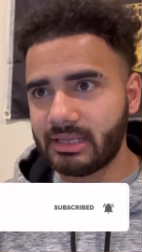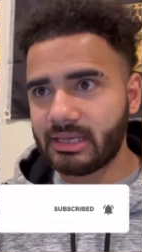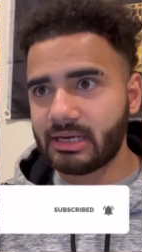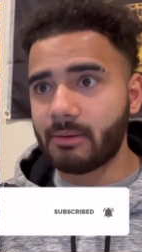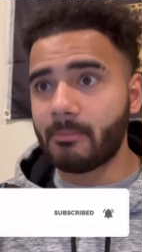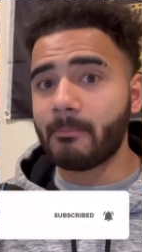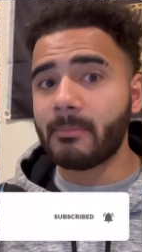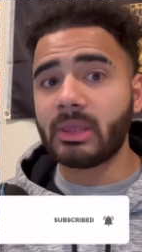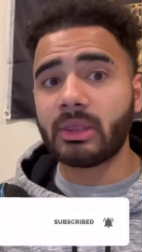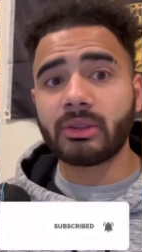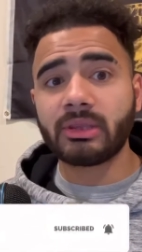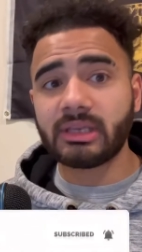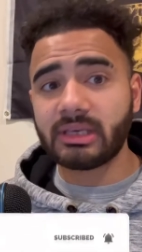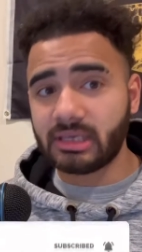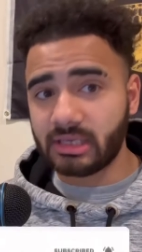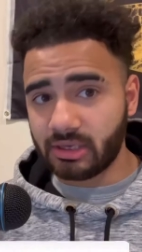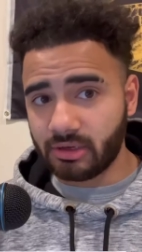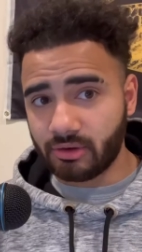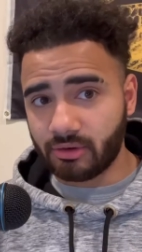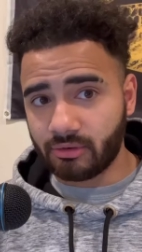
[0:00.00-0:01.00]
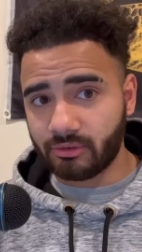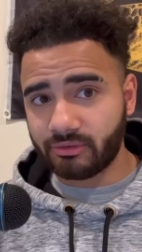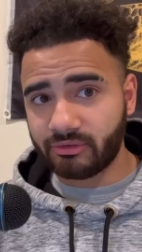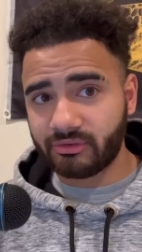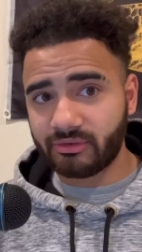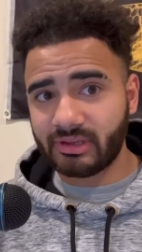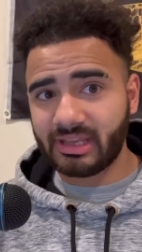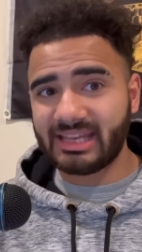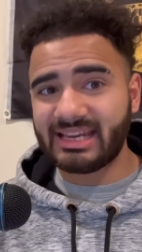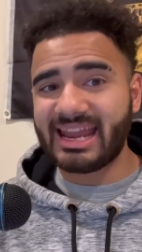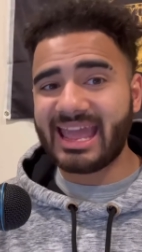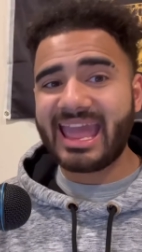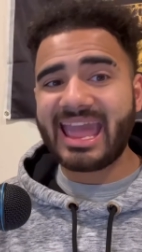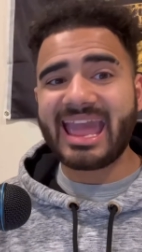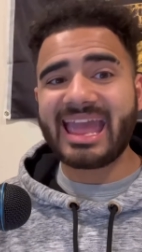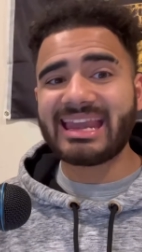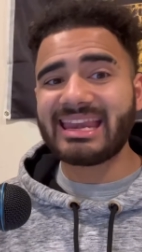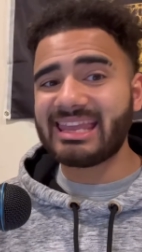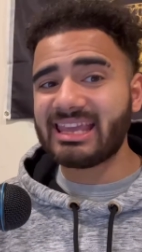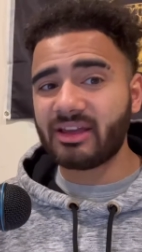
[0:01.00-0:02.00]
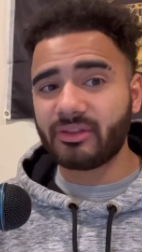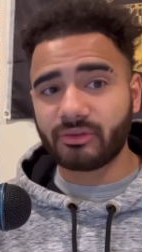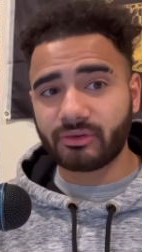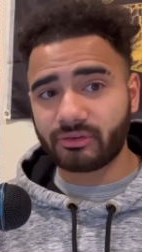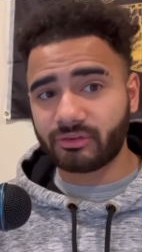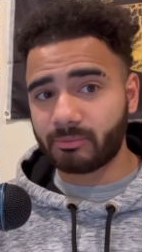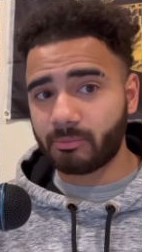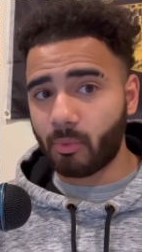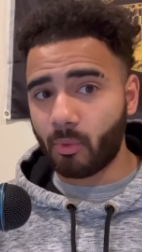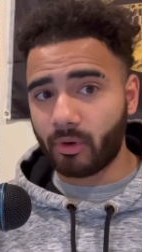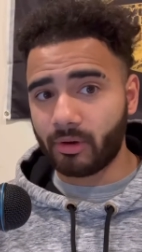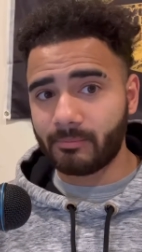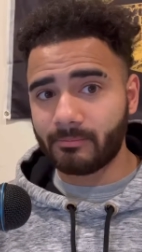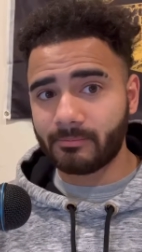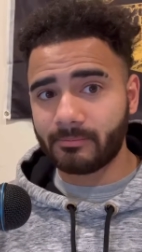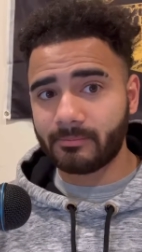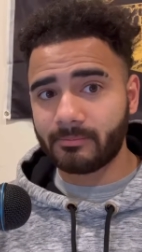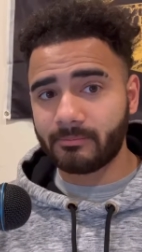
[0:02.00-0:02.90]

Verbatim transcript: in a million years in any other sport,